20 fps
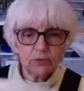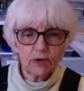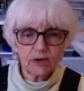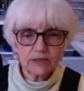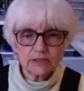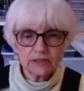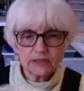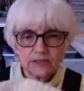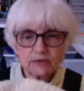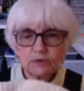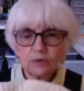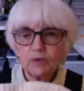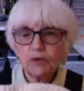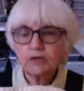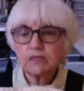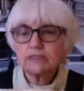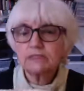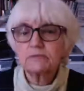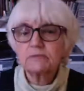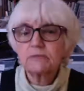washed in a
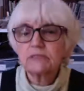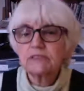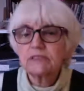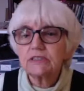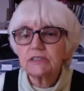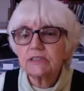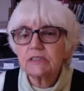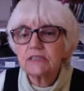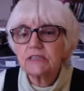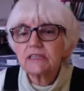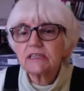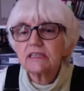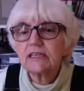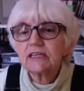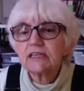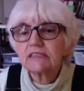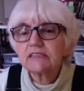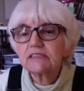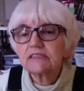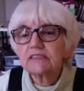washing machine it
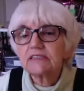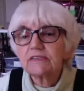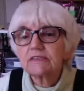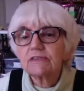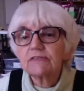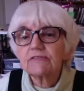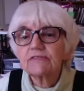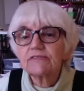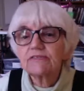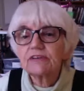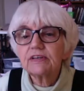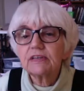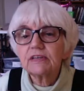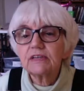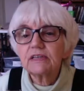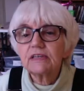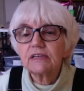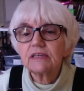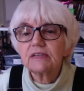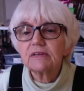has a certain
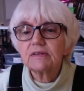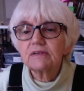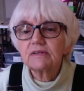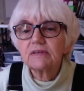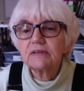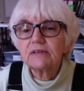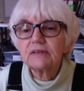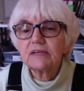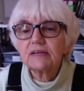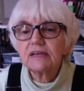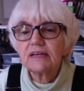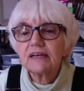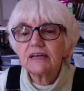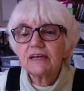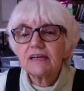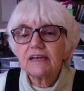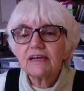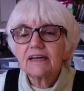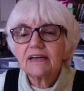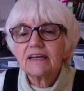feeling
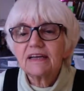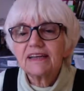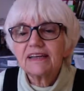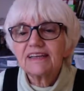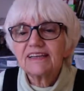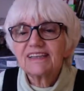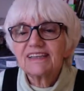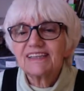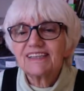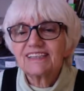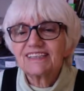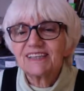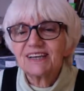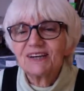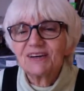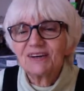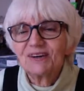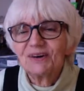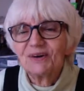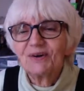it's an